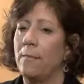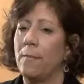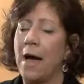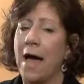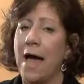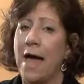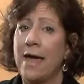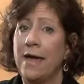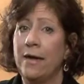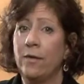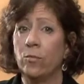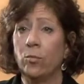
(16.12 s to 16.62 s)

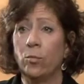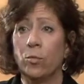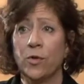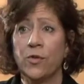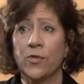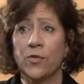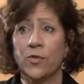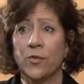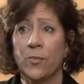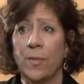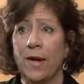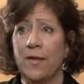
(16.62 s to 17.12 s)
I
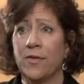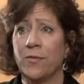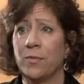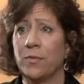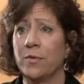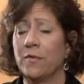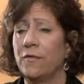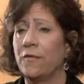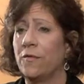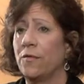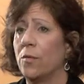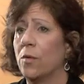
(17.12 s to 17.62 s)
was
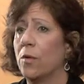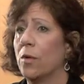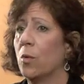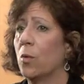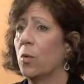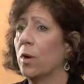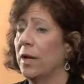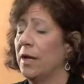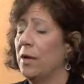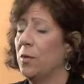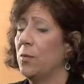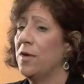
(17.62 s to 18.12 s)
responsible for
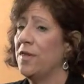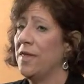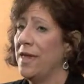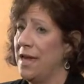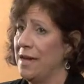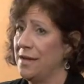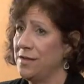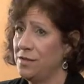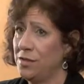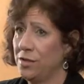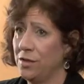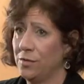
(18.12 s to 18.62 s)
working with
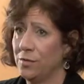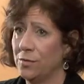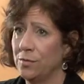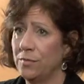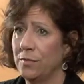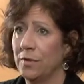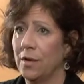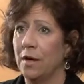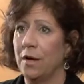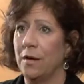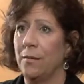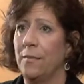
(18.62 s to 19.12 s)
ASU,
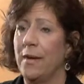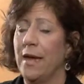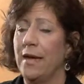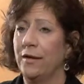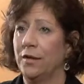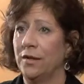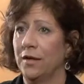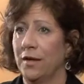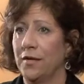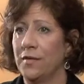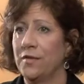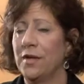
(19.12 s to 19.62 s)

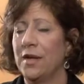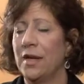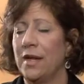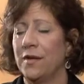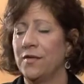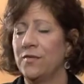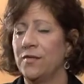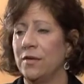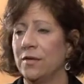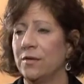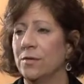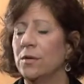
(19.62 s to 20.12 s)
NCREST
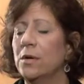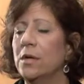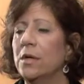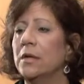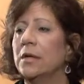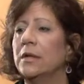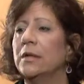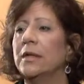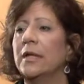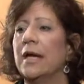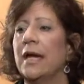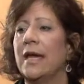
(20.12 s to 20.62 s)
at ASU,
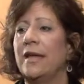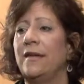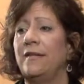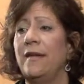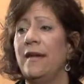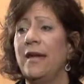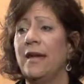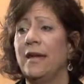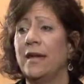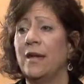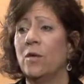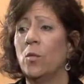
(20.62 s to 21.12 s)
and
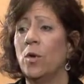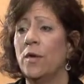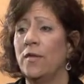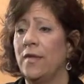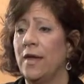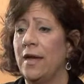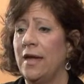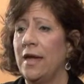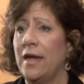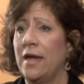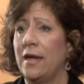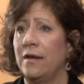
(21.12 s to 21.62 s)
taking what
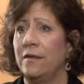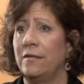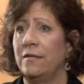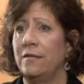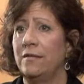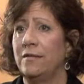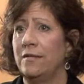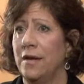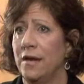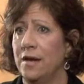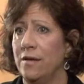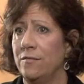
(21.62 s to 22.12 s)
they
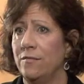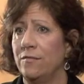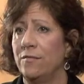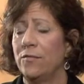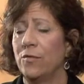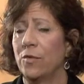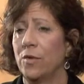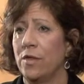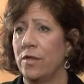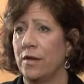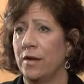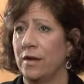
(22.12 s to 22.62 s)
had done
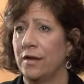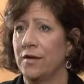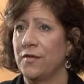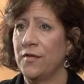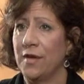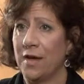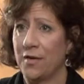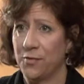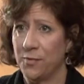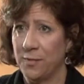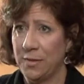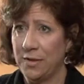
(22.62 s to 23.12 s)
for their
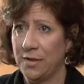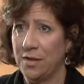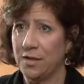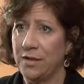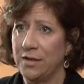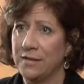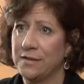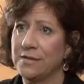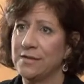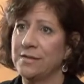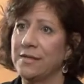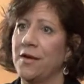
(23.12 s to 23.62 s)
assessment, their
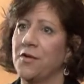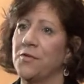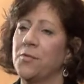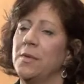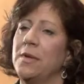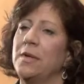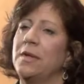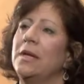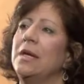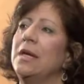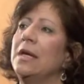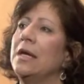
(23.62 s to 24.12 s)
needs
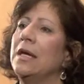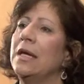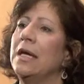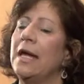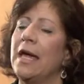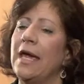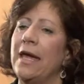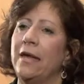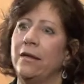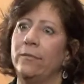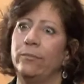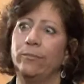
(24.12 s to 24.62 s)
assessment,
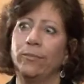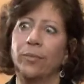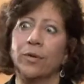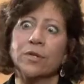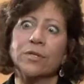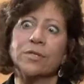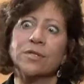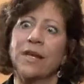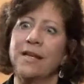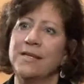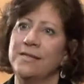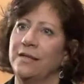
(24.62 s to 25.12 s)
and
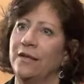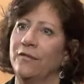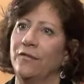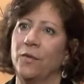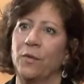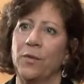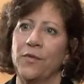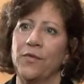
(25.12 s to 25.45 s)
personalizing it for